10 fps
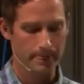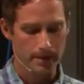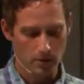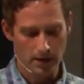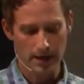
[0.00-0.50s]

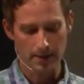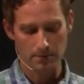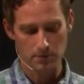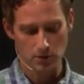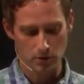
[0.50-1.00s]
You
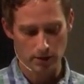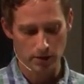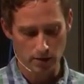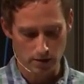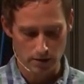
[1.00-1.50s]
keep
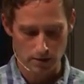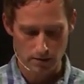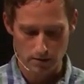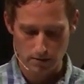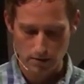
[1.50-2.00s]
doing good
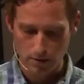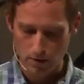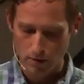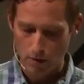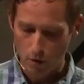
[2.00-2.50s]

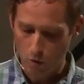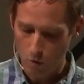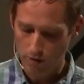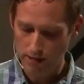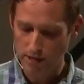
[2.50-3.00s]

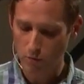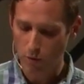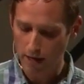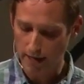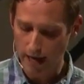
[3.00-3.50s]
according to
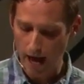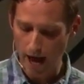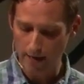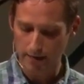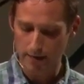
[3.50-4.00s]
what
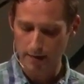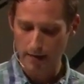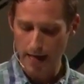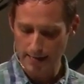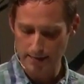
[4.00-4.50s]
God
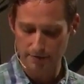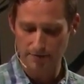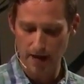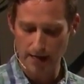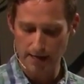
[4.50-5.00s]
has
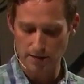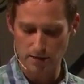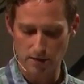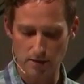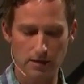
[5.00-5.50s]
defined as
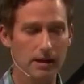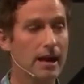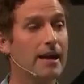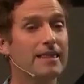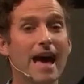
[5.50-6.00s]
good,
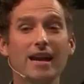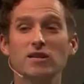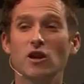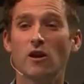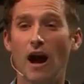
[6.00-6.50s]
and that
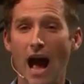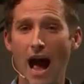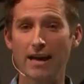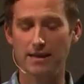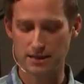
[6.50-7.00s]
is our
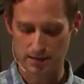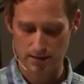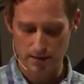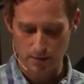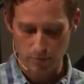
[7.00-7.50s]

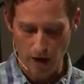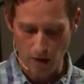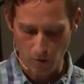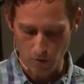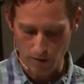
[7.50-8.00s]
highest
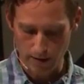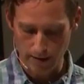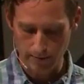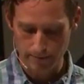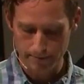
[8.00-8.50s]
priority.